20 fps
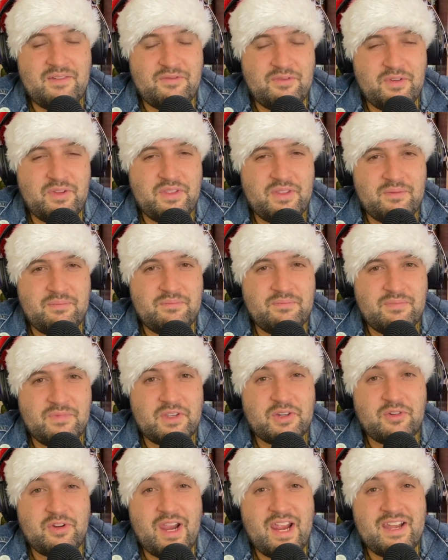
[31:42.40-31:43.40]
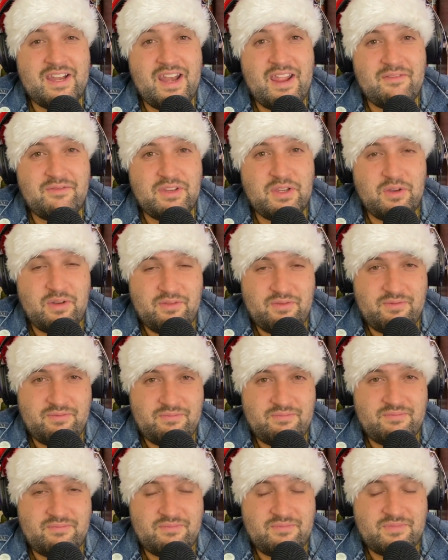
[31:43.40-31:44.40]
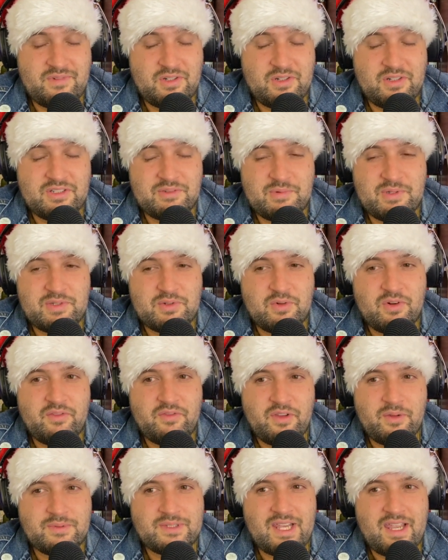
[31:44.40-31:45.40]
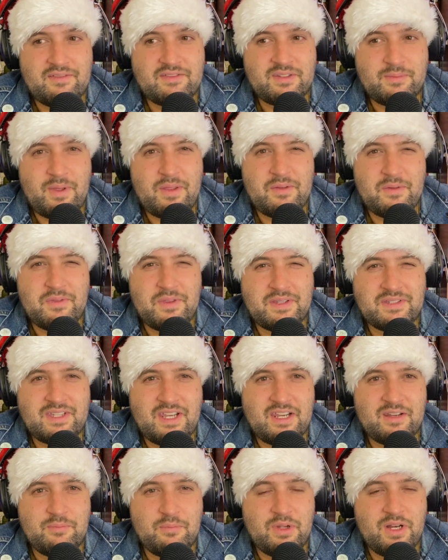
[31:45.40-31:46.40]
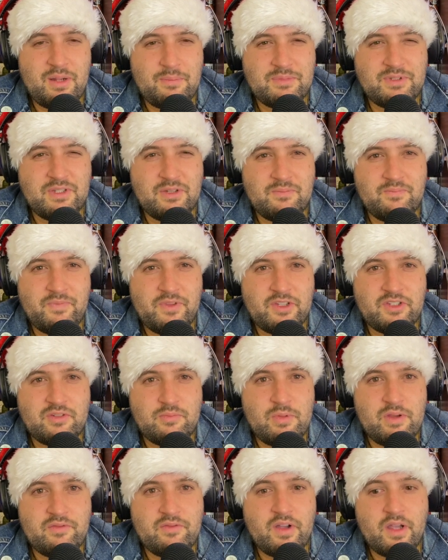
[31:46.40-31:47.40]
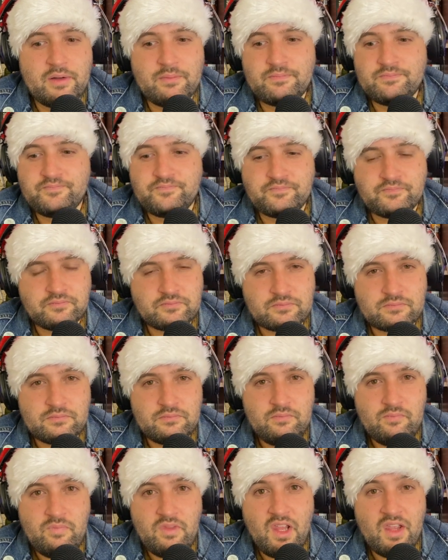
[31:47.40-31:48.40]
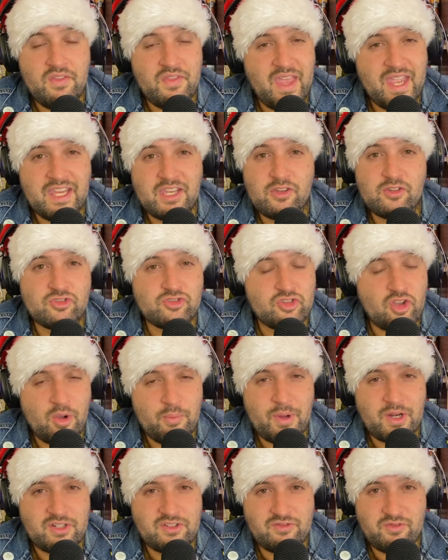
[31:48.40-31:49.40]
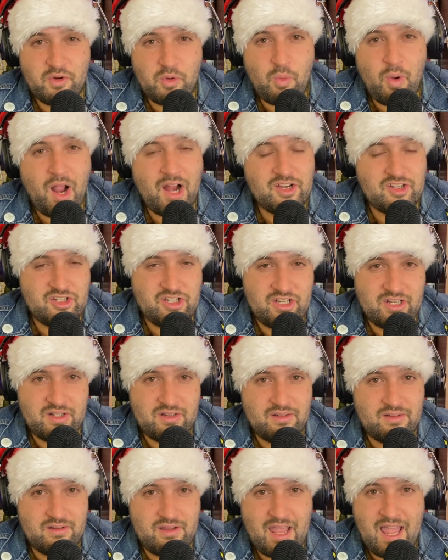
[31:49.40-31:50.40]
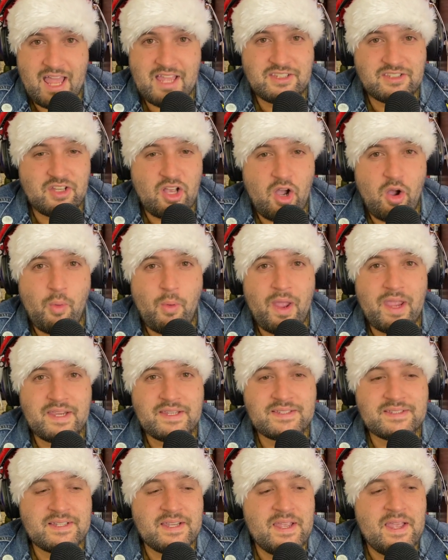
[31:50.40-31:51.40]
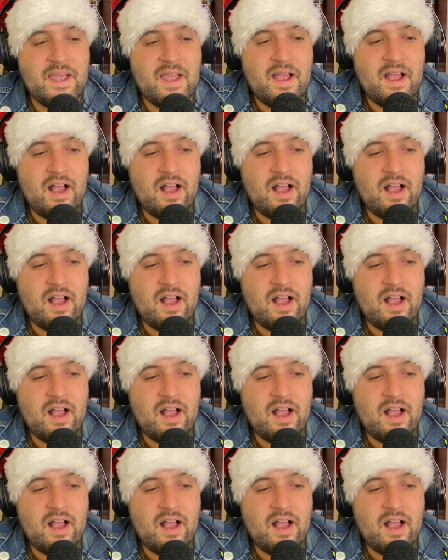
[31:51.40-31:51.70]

And for the grandnephew of Christmas horror films, I have some other things I can put up to. It should be fun. Thank you so much for watching, as always.